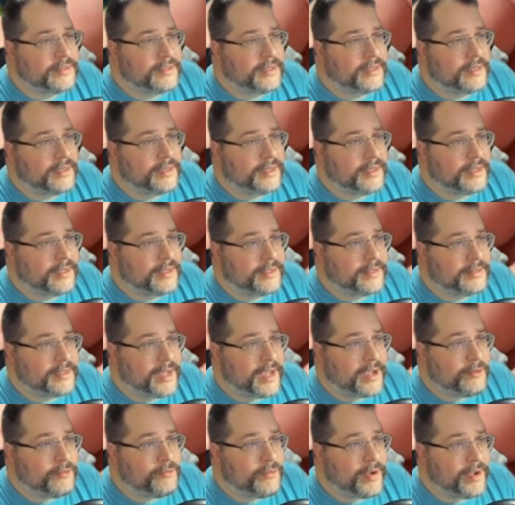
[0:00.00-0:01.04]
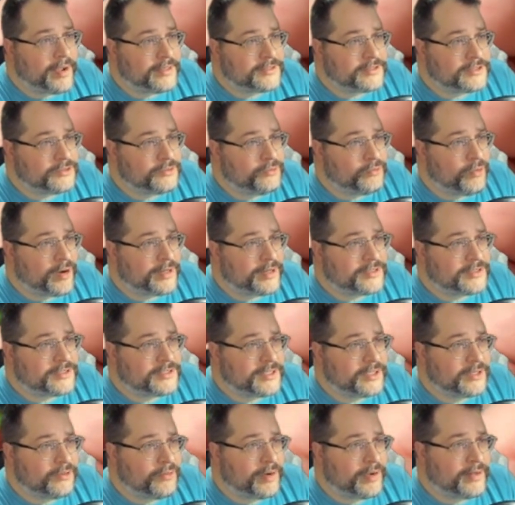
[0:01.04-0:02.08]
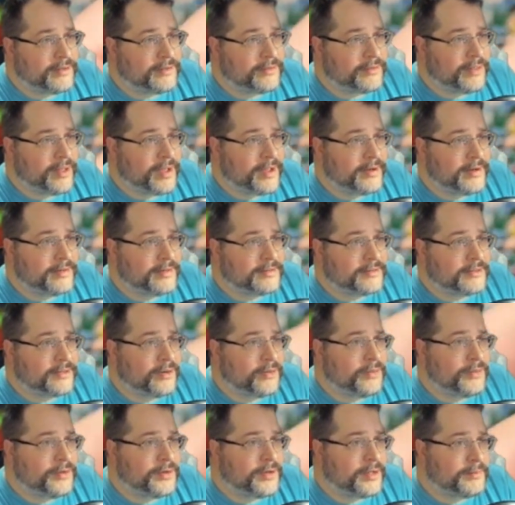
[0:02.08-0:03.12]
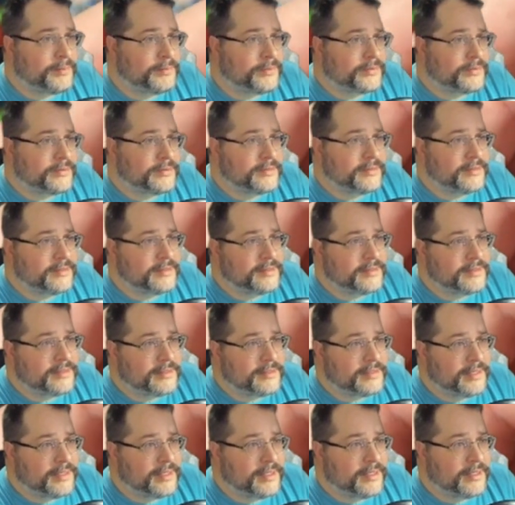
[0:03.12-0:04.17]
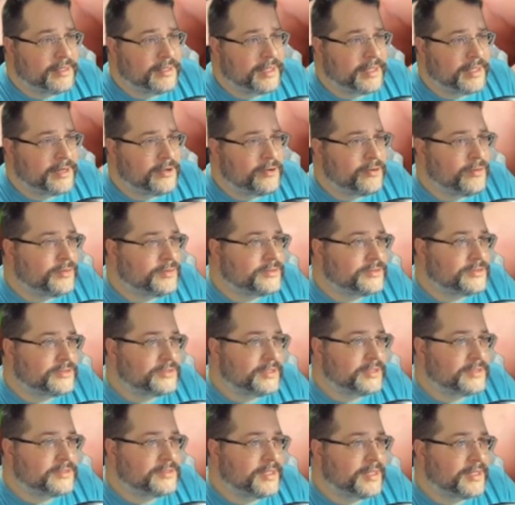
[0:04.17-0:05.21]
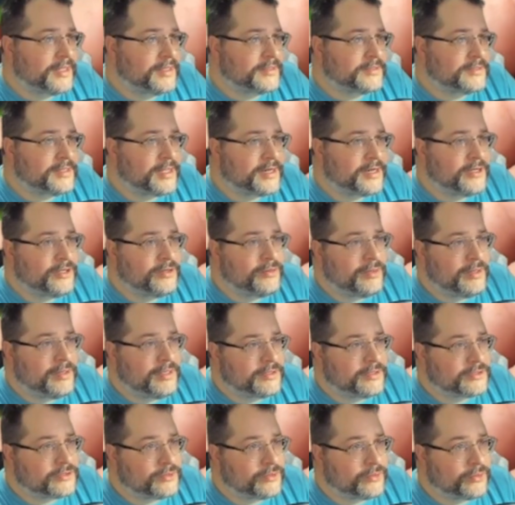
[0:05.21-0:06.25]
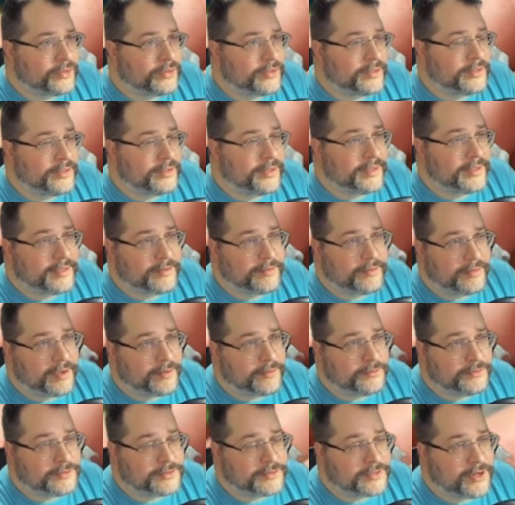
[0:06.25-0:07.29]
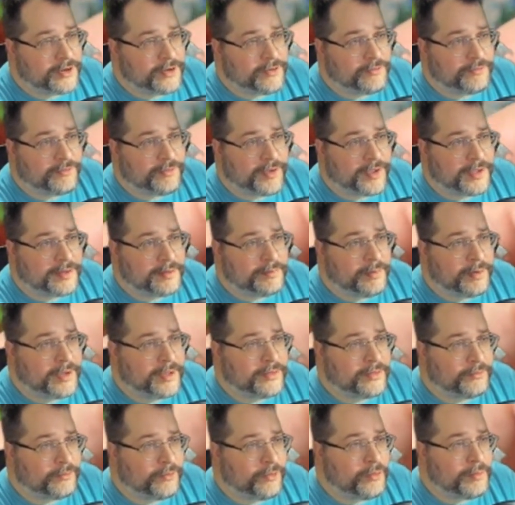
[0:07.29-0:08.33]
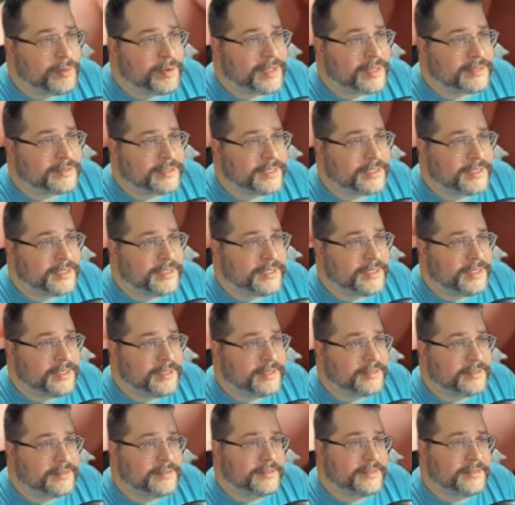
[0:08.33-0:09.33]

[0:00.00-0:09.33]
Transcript: I actually watched it quite a lot growing up. I know it's not a unique story. Like, I was terrified by the robot lady.